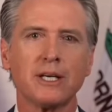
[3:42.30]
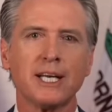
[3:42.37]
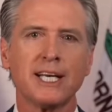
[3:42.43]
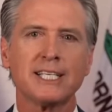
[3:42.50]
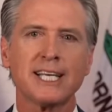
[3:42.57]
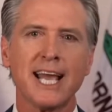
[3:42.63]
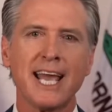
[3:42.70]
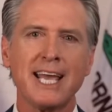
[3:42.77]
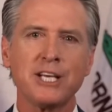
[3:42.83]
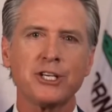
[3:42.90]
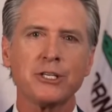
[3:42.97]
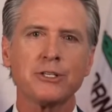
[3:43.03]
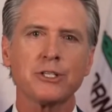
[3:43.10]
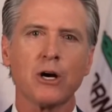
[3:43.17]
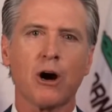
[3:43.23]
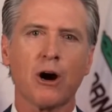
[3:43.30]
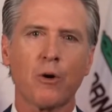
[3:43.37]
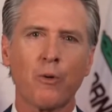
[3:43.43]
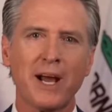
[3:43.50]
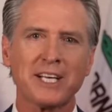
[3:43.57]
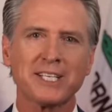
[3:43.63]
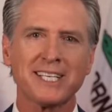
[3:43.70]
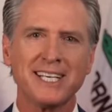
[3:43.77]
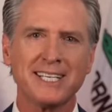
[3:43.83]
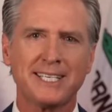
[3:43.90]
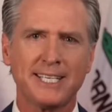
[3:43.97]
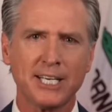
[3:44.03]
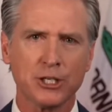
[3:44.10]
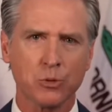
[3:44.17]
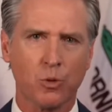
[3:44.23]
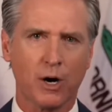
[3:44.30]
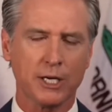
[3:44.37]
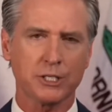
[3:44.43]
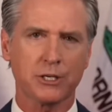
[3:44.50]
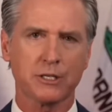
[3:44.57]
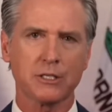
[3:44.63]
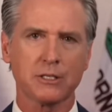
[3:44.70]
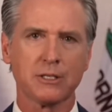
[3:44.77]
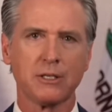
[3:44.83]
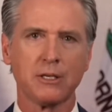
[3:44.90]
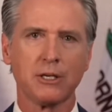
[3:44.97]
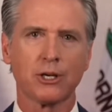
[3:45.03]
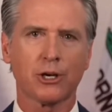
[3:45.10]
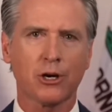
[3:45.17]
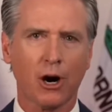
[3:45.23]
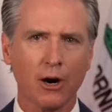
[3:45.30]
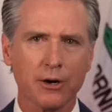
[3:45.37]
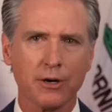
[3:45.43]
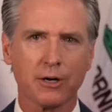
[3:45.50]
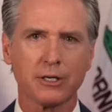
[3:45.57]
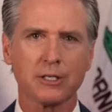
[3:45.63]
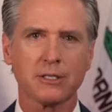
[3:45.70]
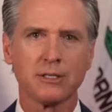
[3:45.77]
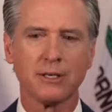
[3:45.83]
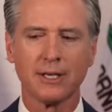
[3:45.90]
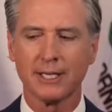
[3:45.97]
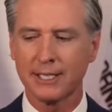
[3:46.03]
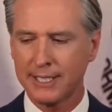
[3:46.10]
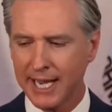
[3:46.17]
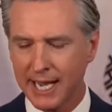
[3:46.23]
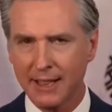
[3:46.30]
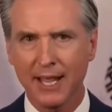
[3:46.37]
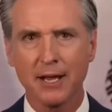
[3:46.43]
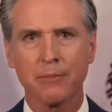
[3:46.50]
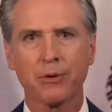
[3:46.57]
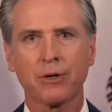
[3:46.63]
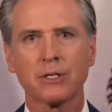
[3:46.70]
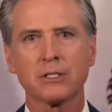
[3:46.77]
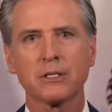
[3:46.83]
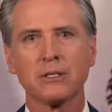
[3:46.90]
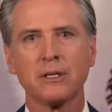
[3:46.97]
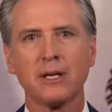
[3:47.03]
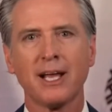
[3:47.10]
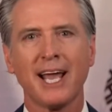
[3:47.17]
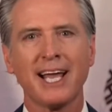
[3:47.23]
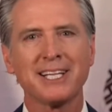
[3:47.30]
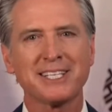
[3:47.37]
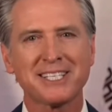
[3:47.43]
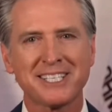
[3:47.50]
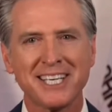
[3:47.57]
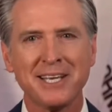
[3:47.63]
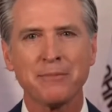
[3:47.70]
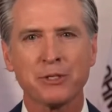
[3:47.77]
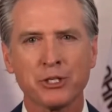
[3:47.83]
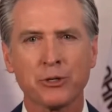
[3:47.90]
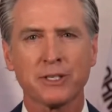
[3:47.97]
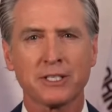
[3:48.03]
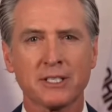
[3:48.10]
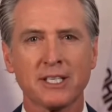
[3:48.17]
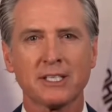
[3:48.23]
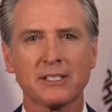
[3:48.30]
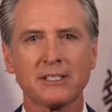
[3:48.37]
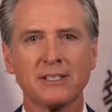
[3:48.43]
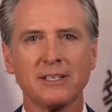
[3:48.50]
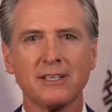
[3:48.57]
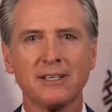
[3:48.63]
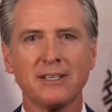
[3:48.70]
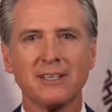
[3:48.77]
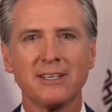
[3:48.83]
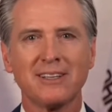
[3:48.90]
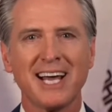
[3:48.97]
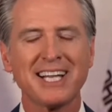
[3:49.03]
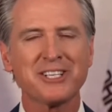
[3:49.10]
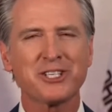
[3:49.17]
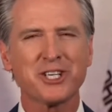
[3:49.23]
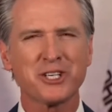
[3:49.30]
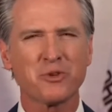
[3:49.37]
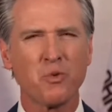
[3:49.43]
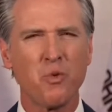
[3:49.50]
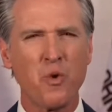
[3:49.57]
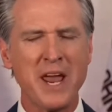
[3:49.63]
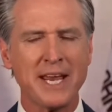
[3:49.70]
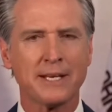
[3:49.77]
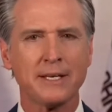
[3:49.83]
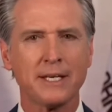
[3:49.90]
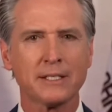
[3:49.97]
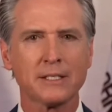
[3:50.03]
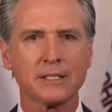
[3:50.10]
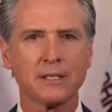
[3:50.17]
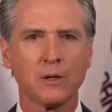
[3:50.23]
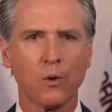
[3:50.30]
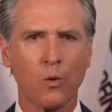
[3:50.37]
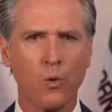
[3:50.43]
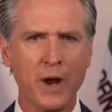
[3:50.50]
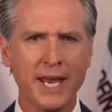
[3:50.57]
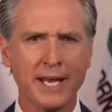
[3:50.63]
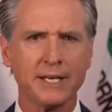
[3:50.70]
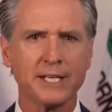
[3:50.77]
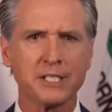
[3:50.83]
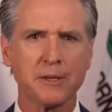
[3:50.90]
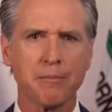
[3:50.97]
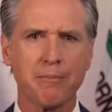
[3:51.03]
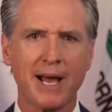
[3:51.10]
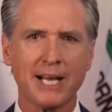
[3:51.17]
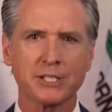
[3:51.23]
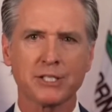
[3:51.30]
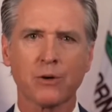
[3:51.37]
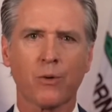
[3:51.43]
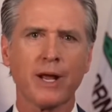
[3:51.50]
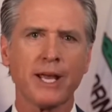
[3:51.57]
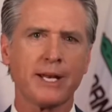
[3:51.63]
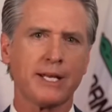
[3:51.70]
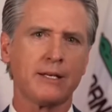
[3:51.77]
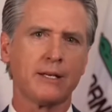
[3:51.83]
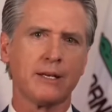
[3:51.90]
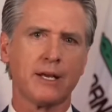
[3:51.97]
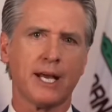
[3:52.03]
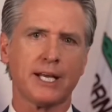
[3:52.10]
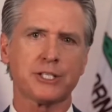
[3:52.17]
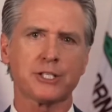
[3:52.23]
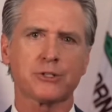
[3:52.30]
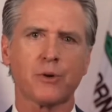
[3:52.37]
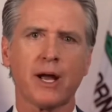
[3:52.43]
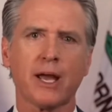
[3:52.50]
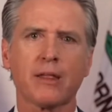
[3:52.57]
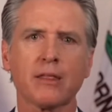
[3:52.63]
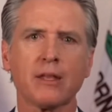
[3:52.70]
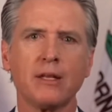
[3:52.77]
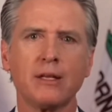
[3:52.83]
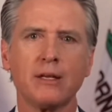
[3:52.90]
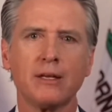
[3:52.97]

His agents are arresting dishwashers, gardeners, day laborers, and seamstresses. That's just weakness masquerading as strength.